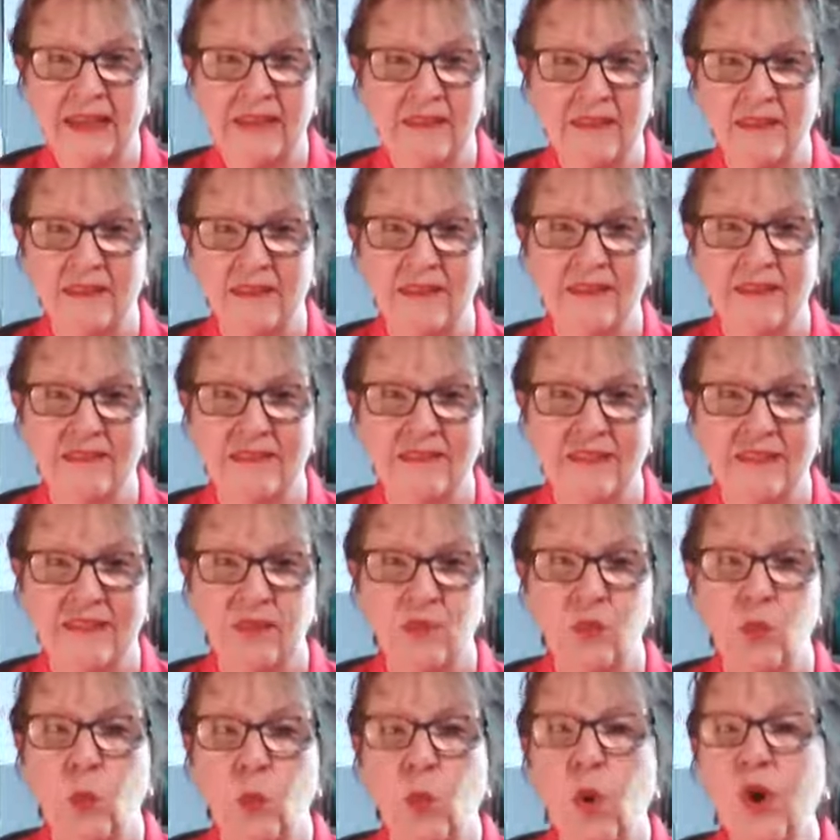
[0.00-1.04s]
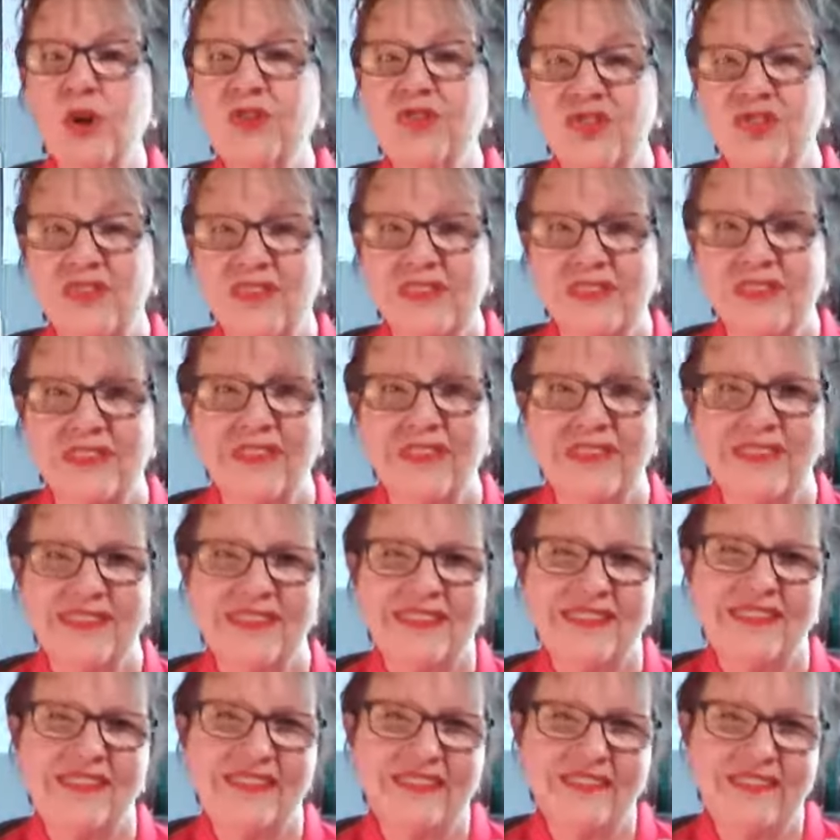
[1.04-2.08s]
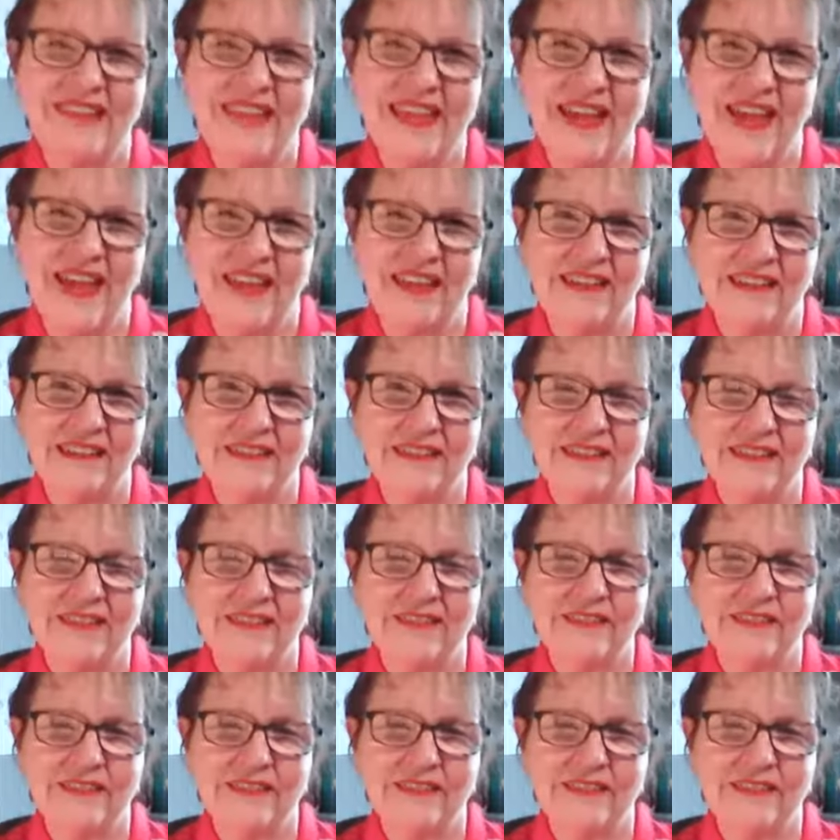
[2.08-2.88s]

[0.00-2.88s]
It's this worst is the end.